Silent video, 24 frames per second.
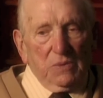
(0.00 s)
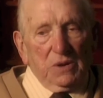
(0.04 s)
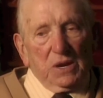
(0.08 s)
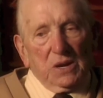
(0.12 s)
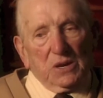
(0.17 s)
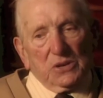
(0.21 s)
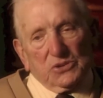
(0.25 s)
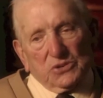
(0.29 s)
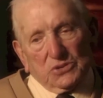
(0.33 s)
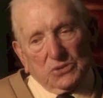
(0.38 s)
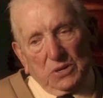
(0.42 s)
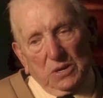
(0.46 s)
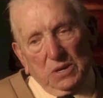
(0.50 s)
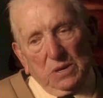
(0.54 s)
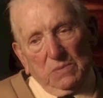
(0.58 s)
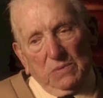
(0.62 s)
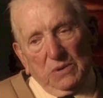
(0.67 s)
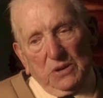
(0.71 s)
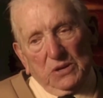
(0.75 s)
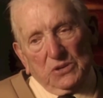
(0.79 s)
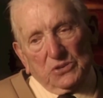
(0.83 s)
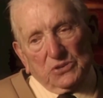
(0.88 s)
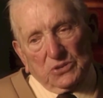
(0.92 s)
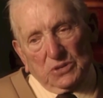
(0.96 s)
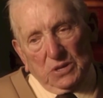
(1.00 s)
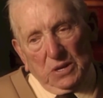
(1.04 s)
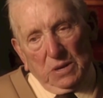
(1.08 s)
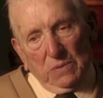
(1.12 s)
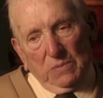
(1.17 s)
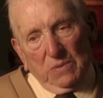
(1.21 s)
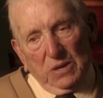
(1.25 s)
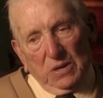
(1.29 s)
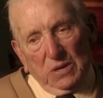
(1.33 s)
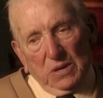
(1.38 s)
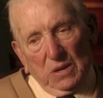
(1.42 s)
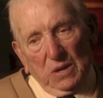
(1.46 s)
and screaming and
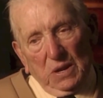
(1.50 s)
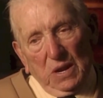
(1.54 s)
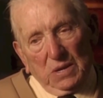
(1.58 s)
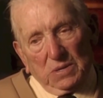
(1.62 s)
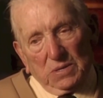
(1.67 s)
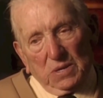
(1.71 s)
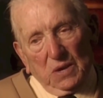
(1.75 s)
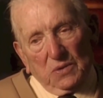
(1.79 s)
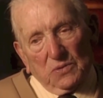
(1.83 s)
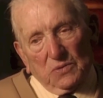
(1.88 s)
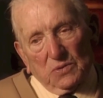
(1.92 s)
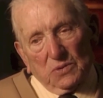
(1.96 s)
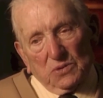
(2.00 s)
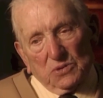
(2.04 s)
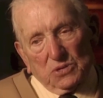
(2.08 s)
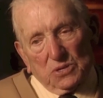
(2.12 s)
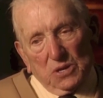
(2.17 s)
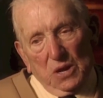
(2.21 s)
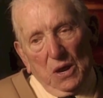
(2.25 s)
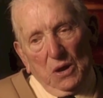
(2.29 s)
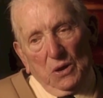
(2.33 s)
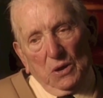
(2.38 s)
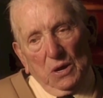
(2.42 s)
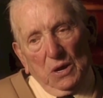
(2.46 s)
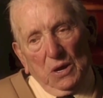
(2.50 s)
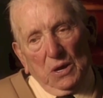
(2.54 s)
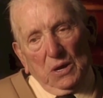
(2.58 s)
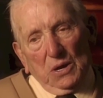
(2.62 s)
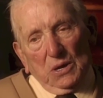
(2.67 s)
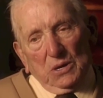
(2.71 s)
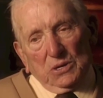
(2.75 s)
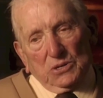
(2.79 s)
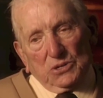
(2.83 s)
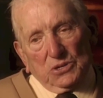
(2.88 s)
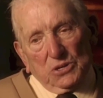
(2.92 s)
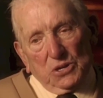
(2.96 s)
screaming until that got slower
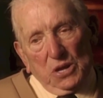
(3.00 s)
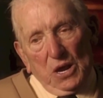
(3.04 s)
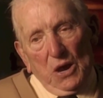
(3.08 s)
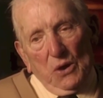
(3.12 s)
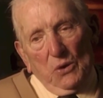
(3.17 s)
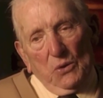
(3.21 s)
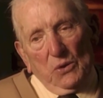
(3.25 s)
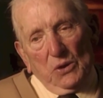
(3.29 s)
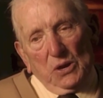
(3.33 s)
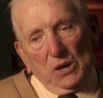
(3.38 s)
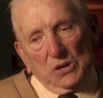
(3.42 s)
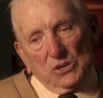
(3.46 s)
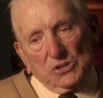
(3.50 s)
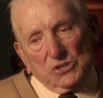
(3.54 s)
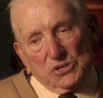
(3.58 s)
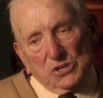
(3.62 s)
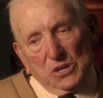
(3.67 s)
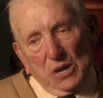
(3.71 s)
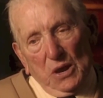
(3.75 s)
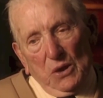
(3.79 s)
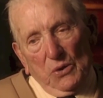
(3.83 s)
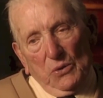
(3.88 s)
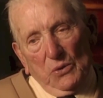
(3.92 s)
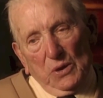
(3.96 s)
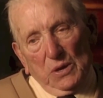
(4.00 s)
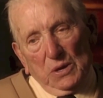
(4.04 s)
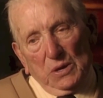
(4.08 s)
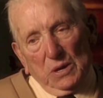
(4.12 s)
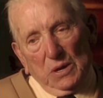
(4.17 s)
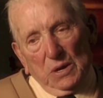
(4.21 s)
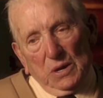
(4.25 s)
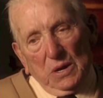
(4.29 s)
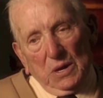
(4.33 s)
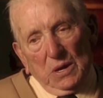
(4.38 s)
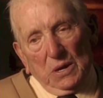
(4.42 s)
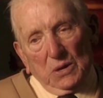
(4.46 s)
and slower
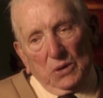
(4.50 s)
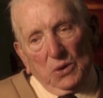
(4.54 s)
and